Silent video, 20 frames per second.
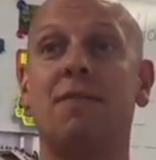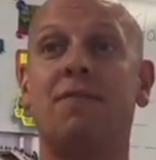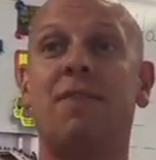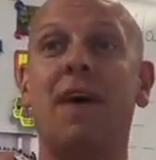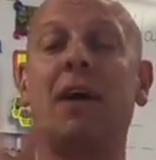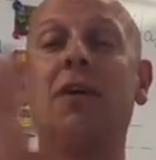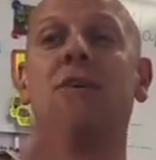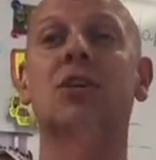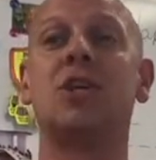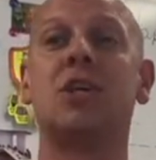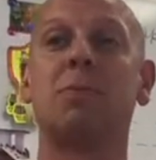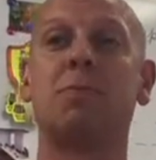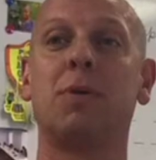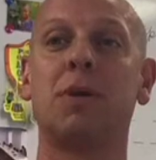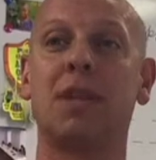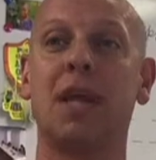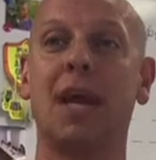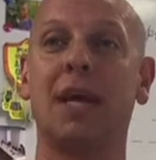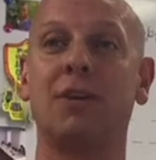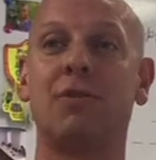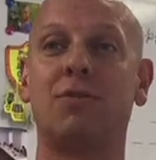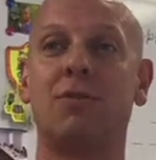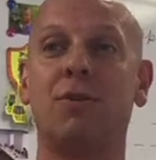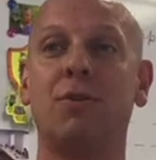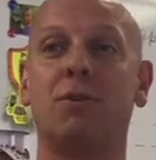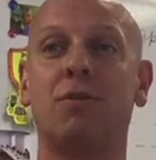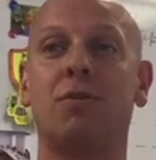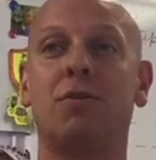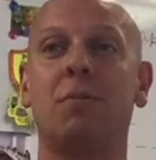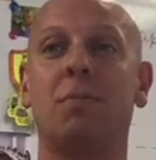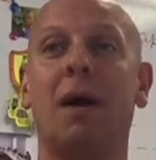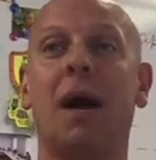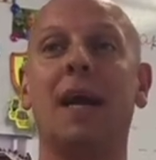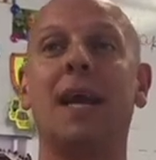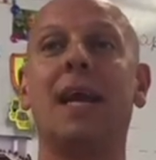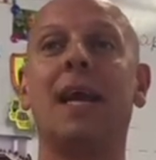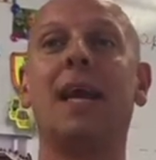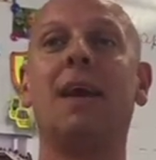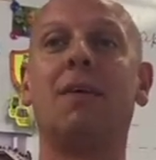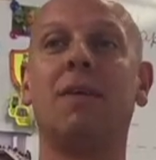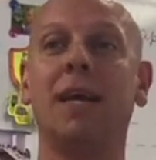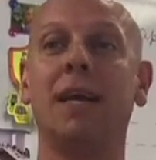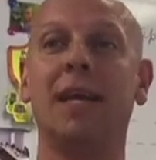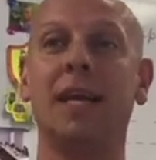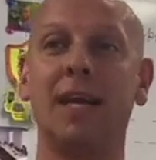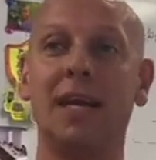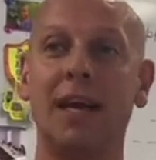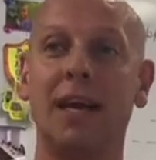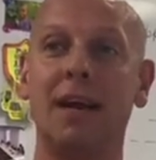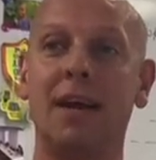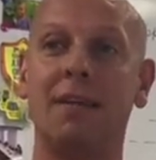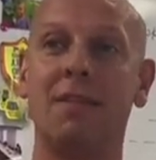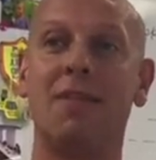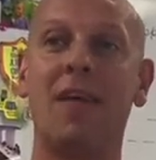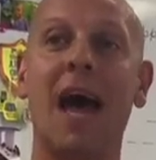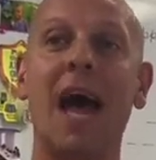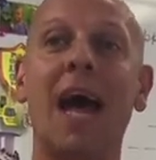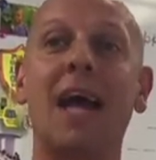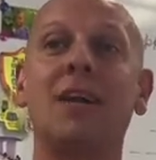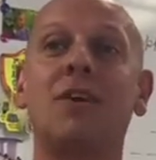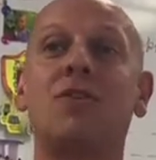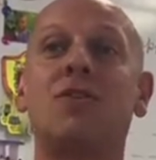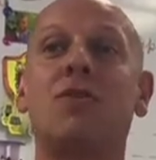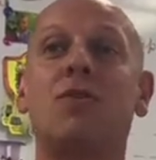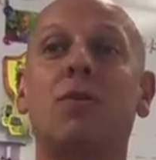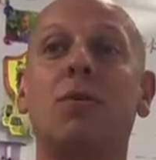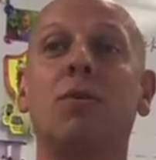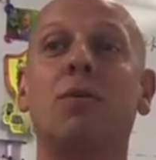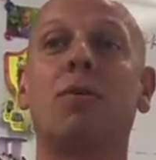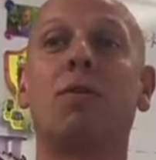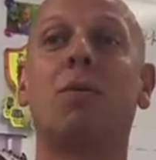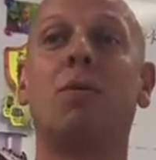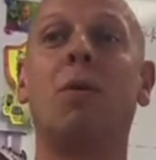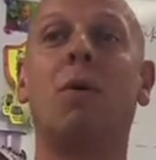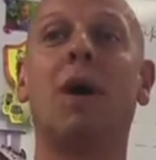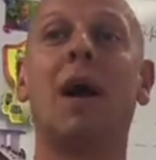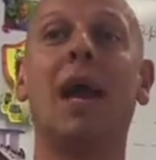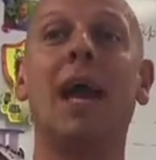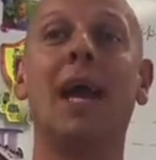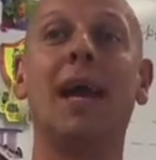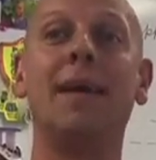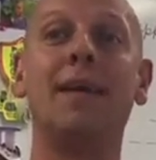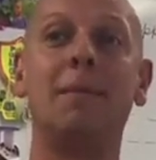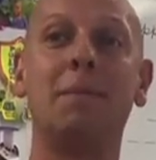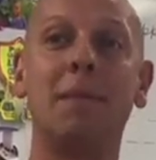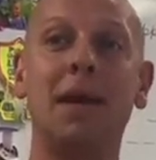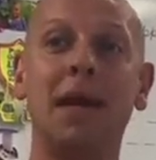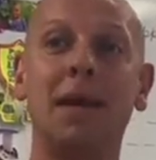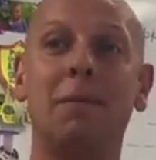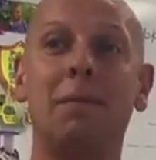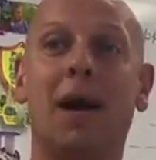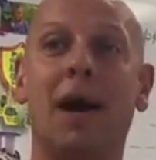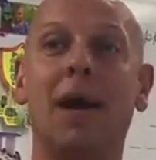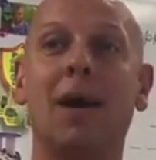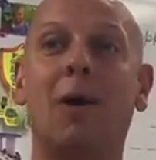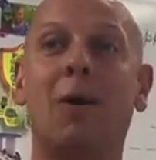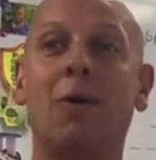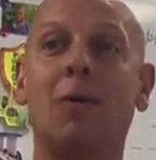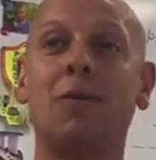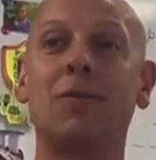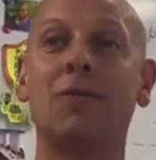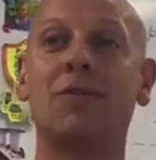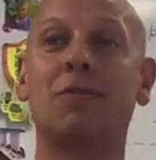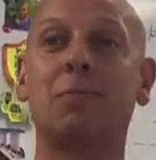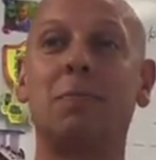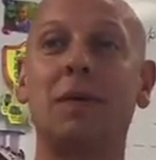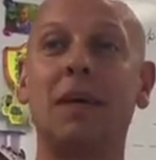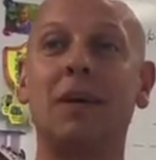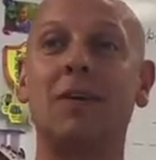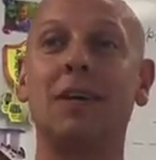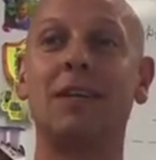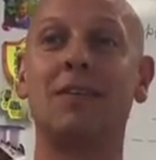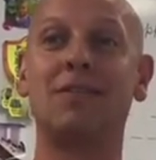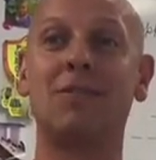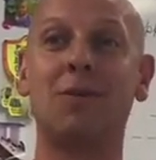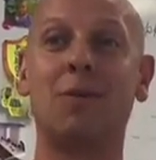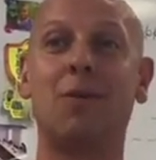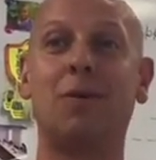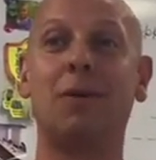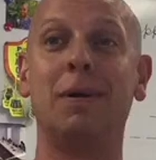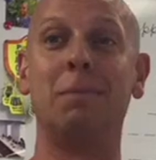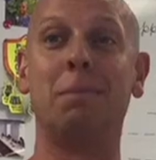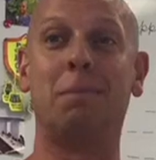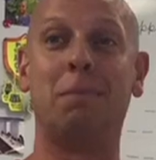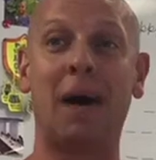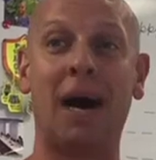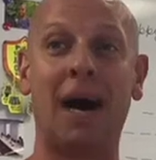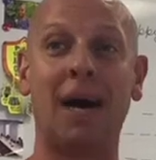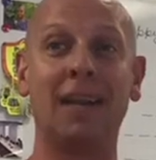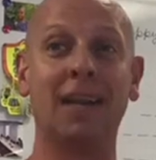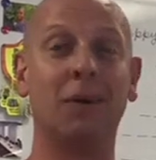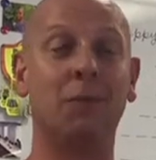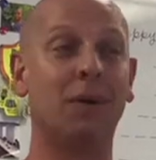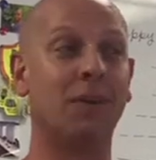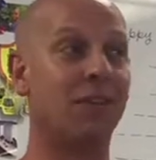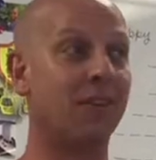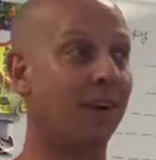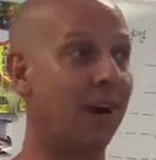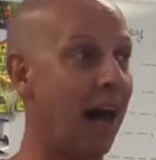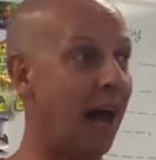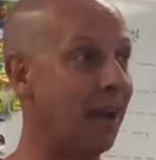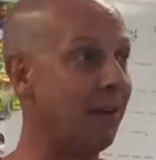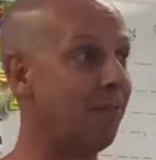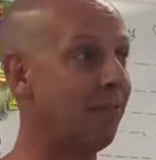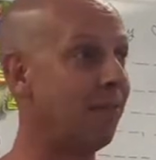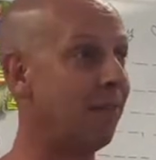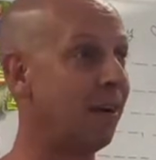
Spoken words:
fellowship with that truth by hearing it, that truth will animate my whole spirit, soul, and body with life.